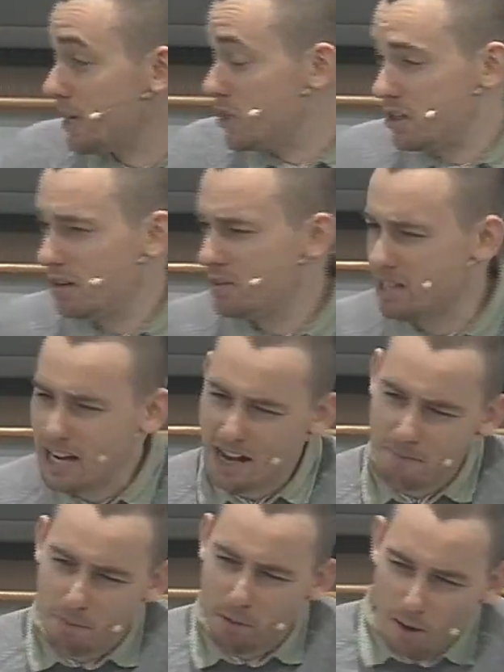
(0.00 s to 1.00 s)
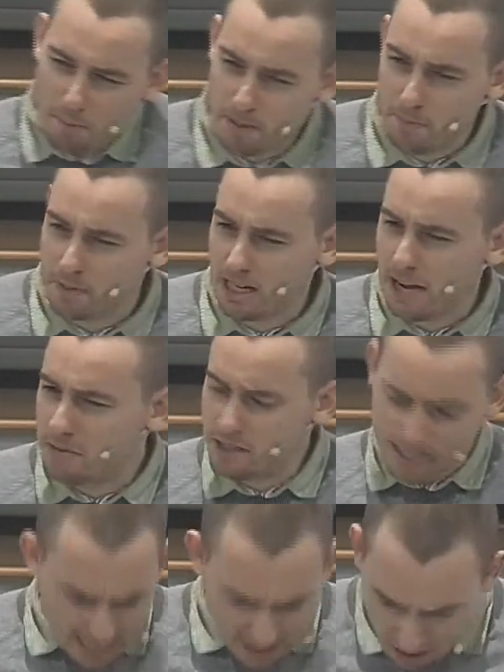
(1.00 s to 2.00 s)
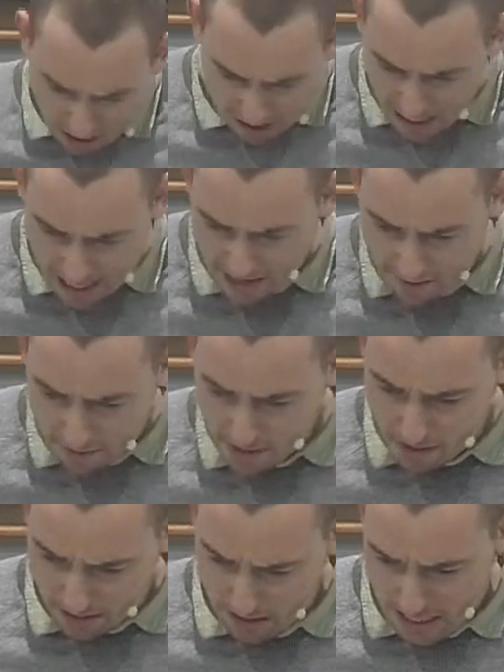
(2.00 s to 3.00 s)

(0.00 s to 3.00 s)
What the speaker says: issues and have problems and have sin in our lives.